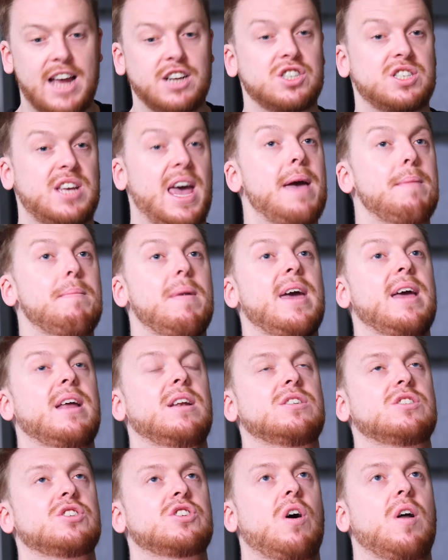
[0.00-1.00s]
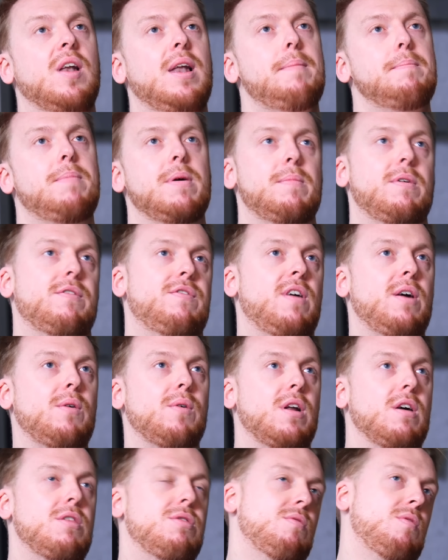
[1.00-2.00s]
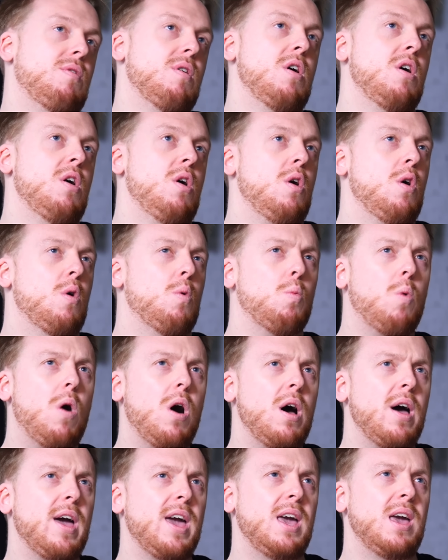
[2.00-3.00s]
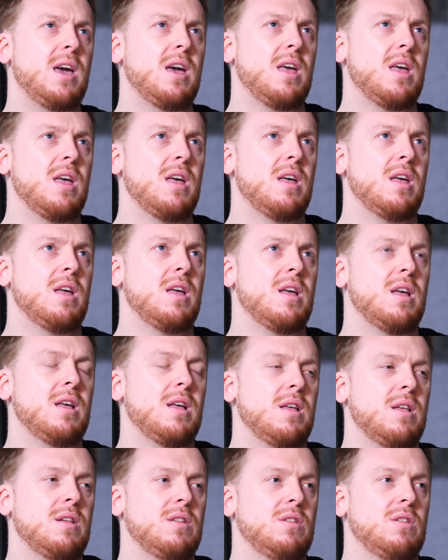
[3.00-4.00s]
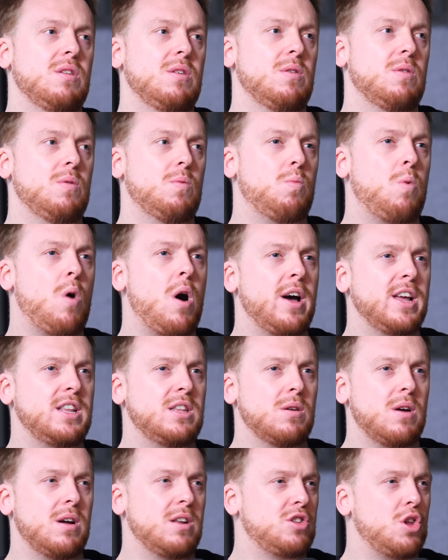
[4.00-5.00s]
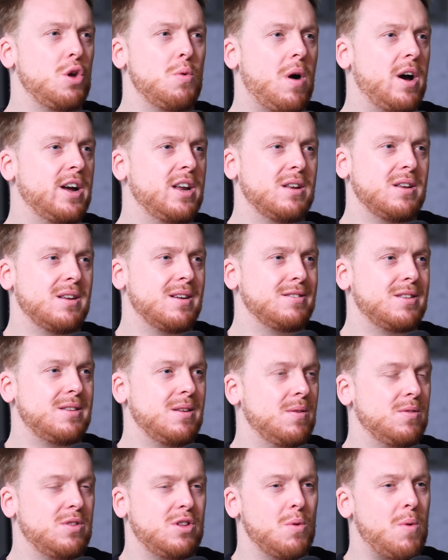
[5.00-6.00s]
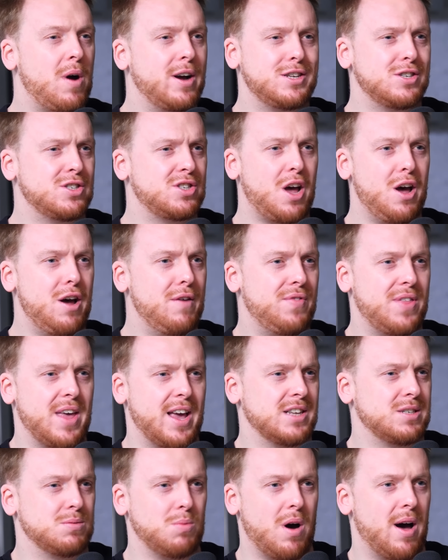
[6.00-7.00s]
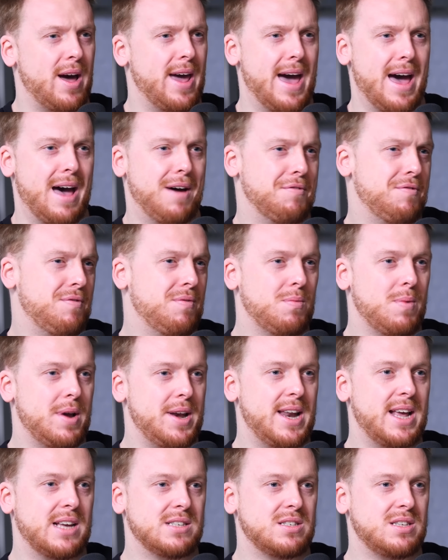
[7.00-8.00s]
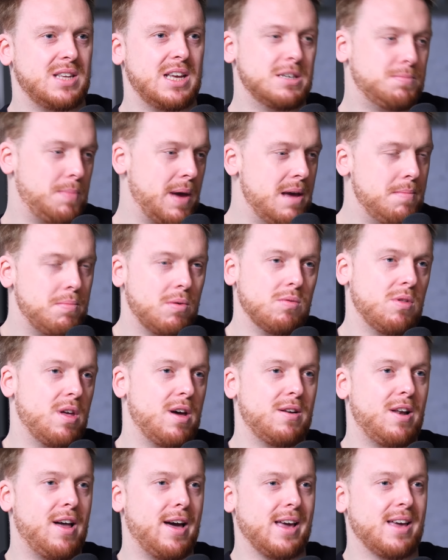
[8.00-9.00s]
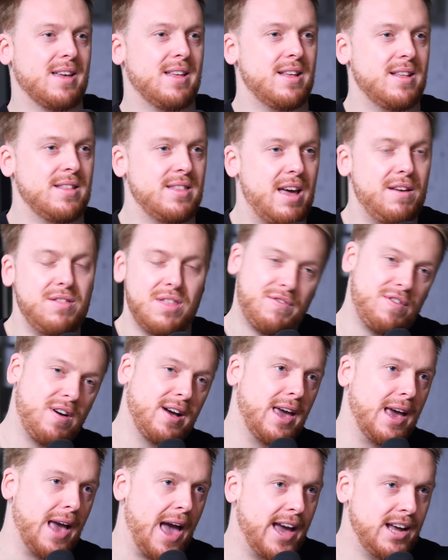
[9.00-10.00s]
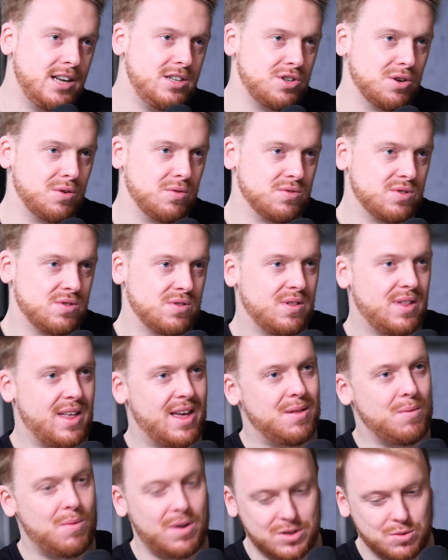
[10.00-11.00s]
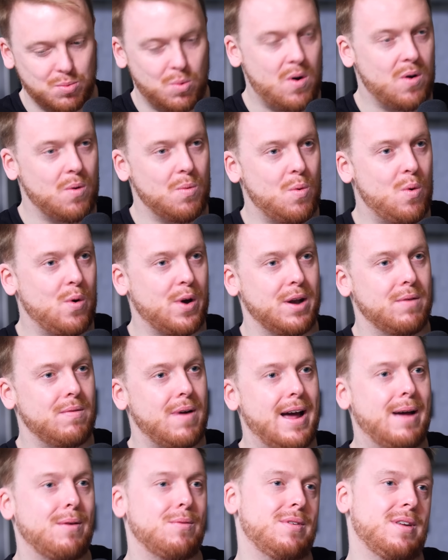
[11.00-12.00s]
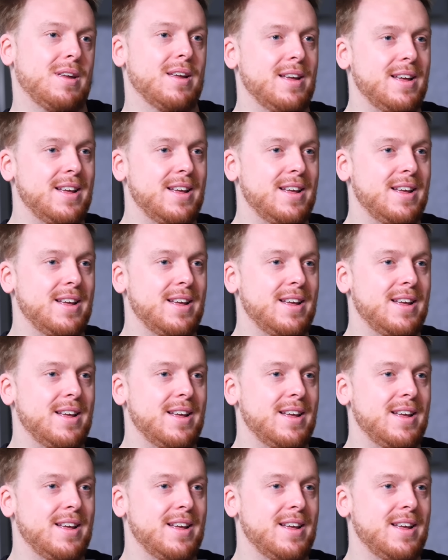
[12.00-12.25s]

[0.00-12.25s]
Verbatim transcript: it just hit me, just got a lump in my throat. And I thought, why? Why do I do I deserve this? What I have when there's these people that are like they're the fucking angels. They're the ones walk, walking around